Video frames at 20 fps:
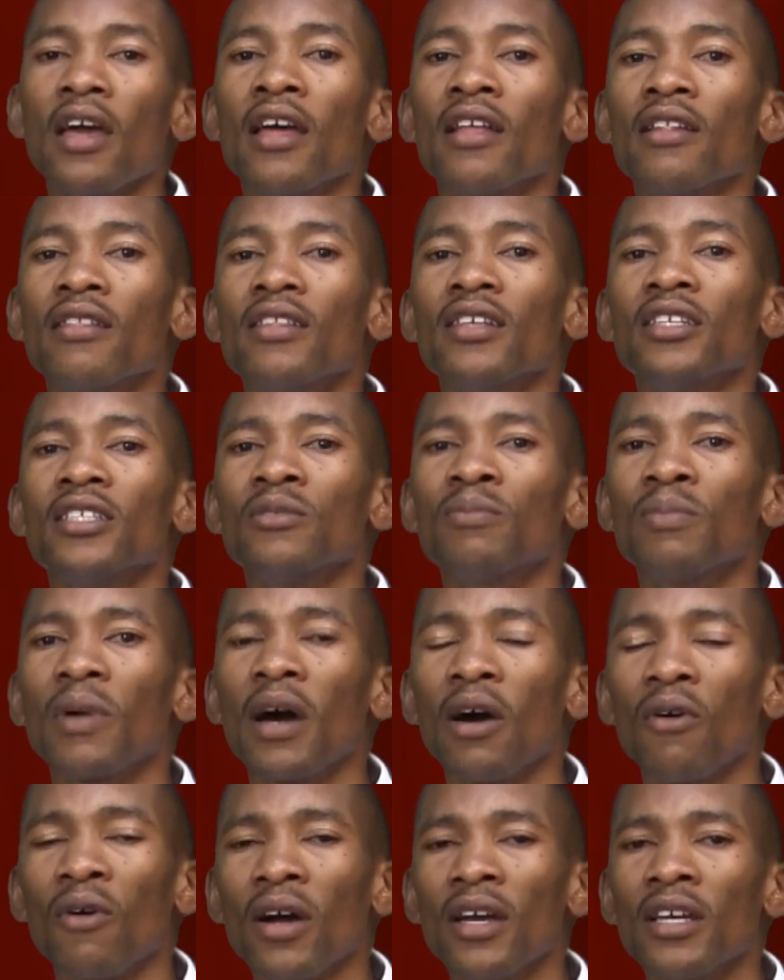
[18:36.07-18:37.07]
And this
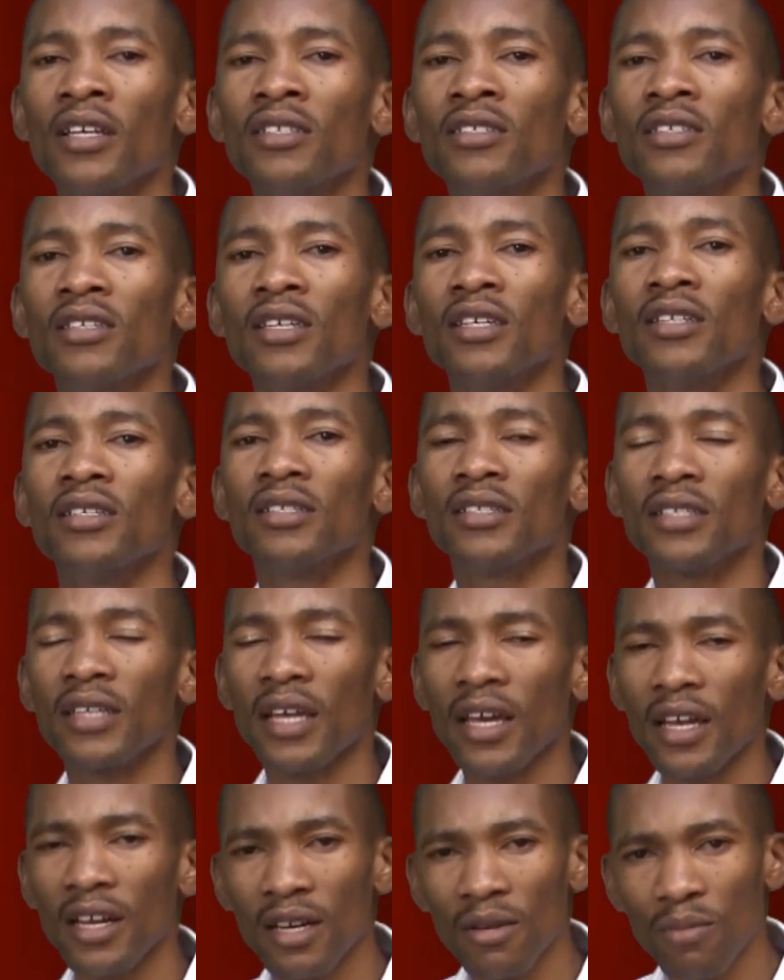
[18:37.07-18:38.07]
power is in
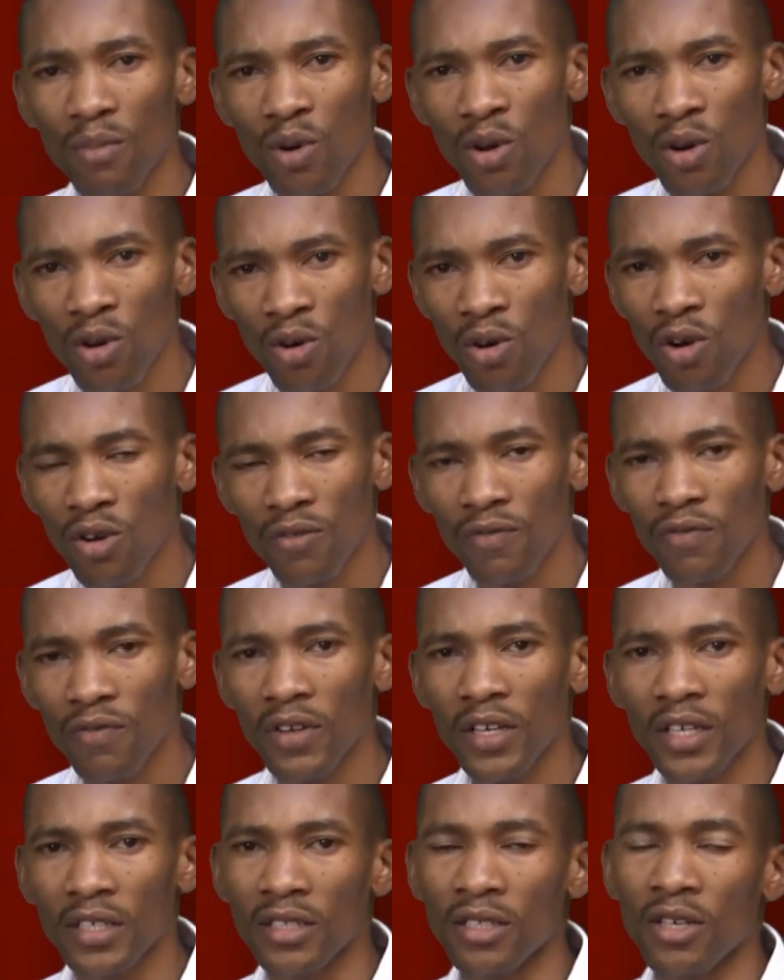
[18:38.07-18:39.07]
terrible
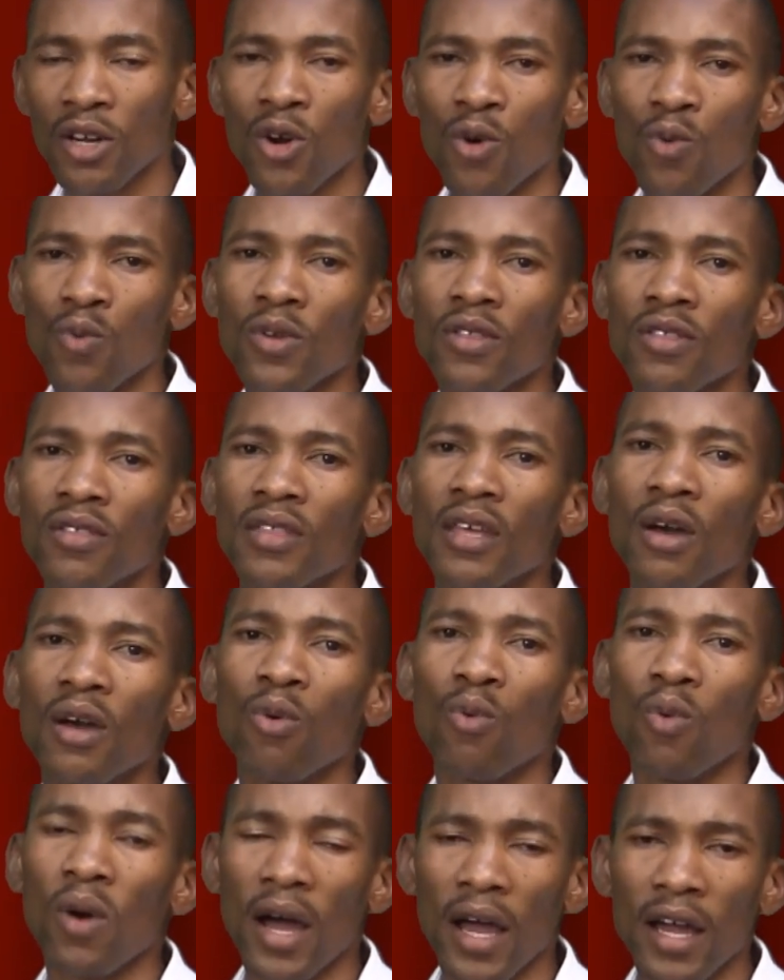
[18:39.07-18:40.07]
conflict with
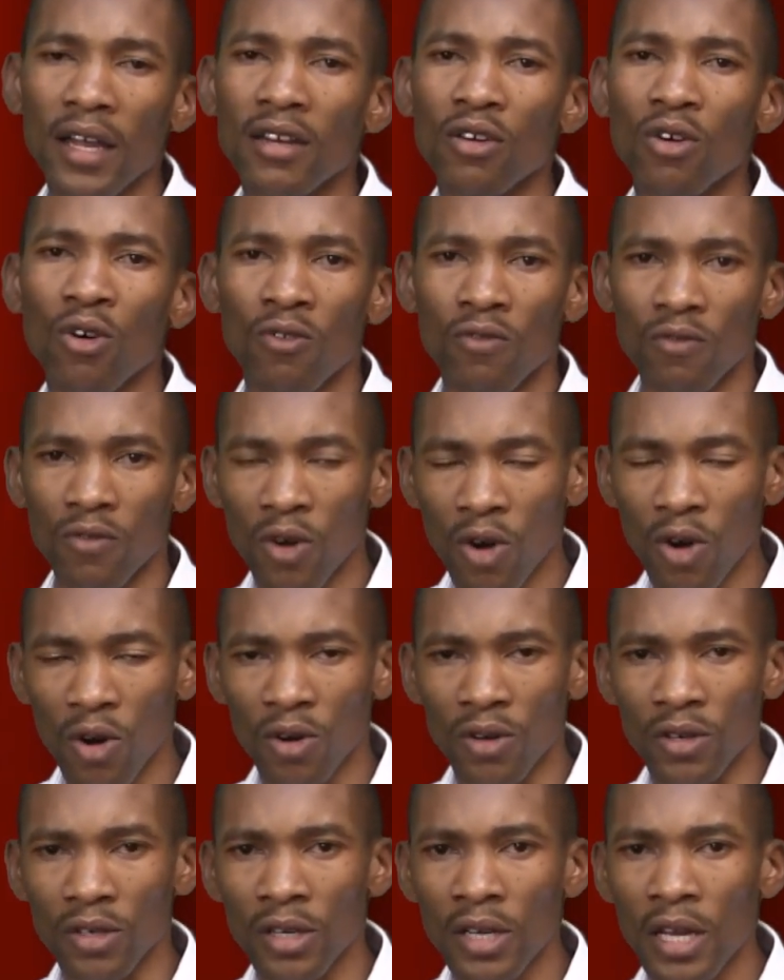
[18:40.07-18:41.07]
the word of
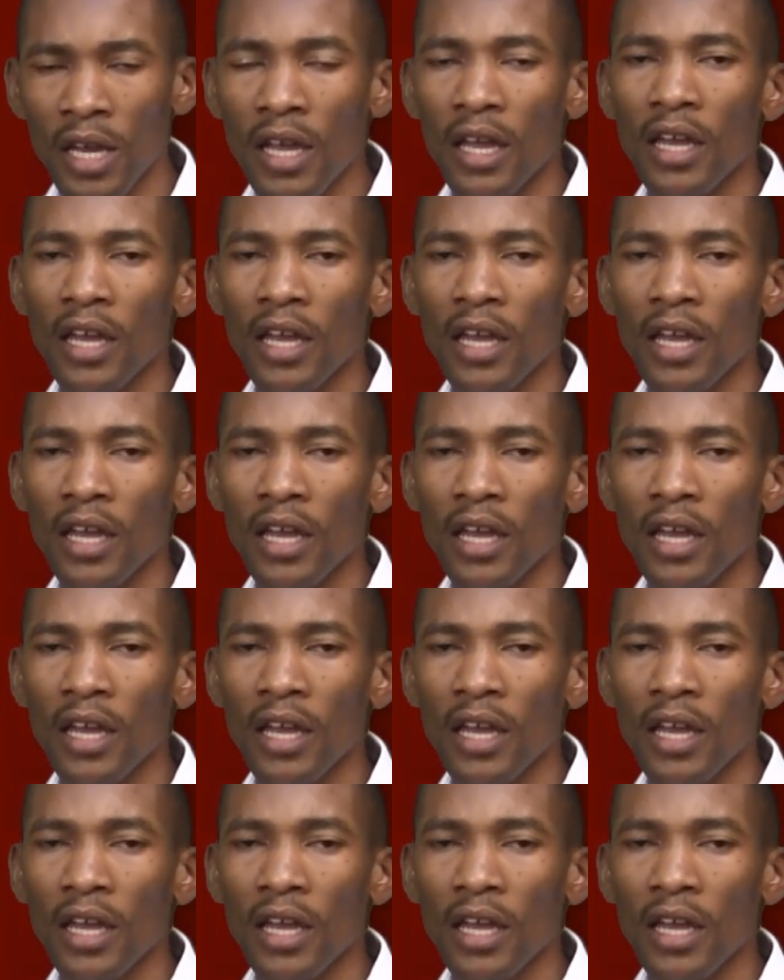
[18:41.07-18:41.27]
God.